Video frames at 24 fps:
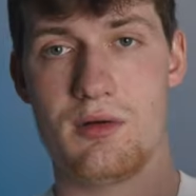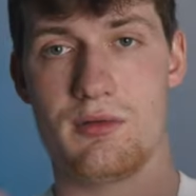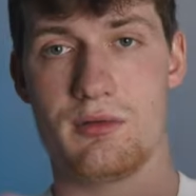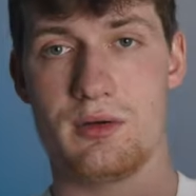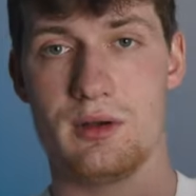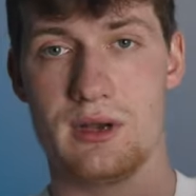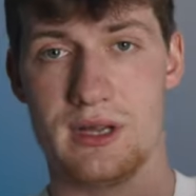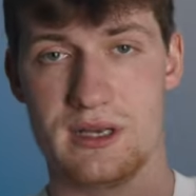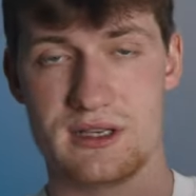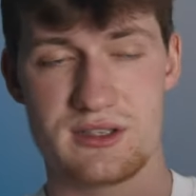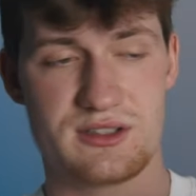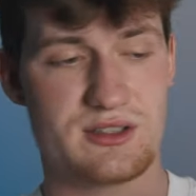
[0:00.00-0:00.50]

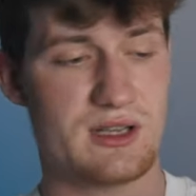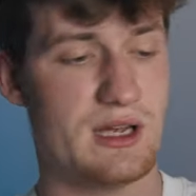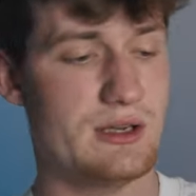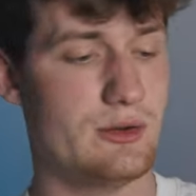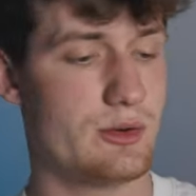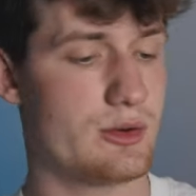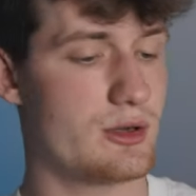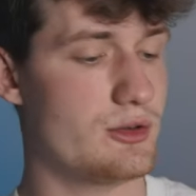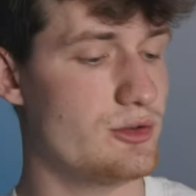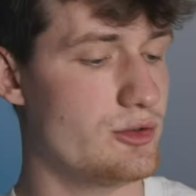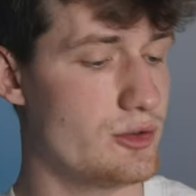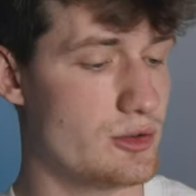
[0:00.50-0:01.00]
lens, and
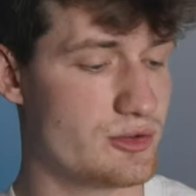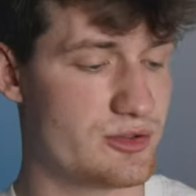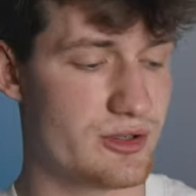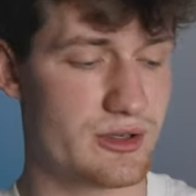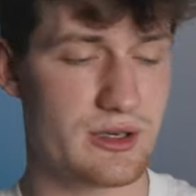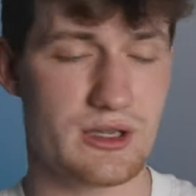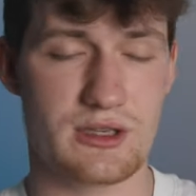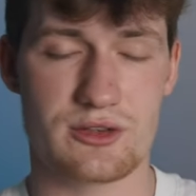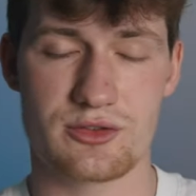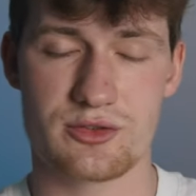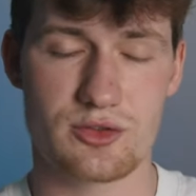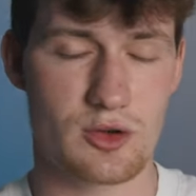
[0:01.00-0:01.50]
you can use it
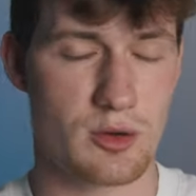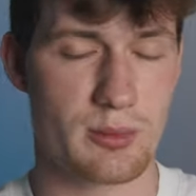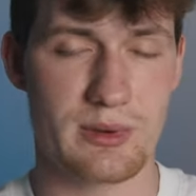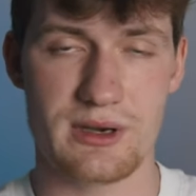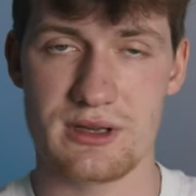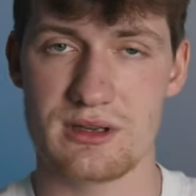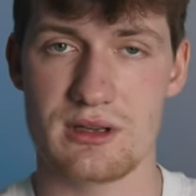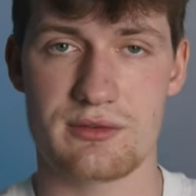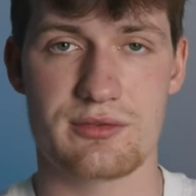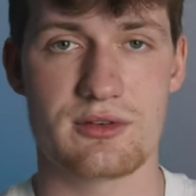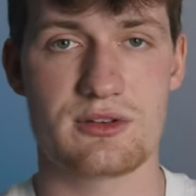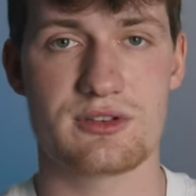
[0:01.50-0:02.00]
in so many
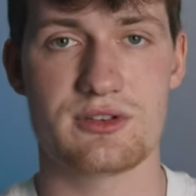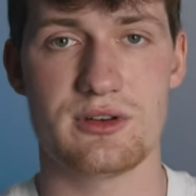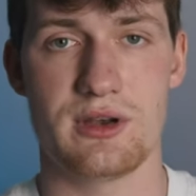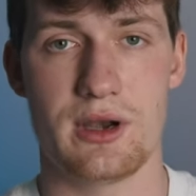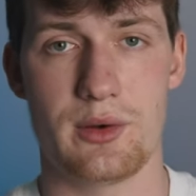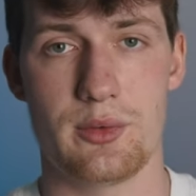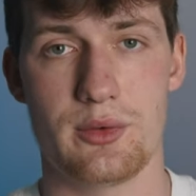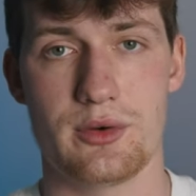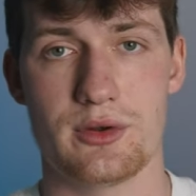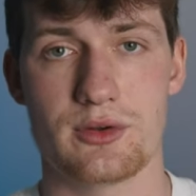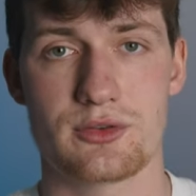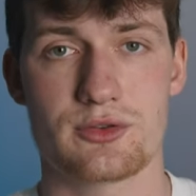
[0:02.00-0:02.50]
different
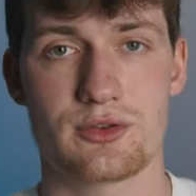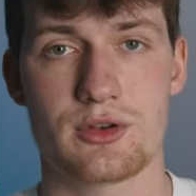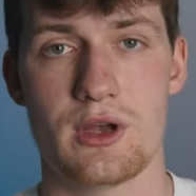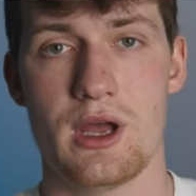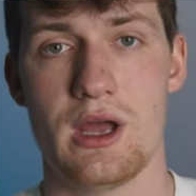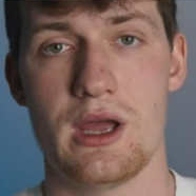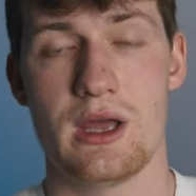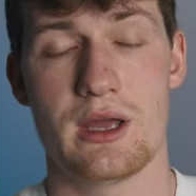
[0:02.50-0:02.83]
scenarios.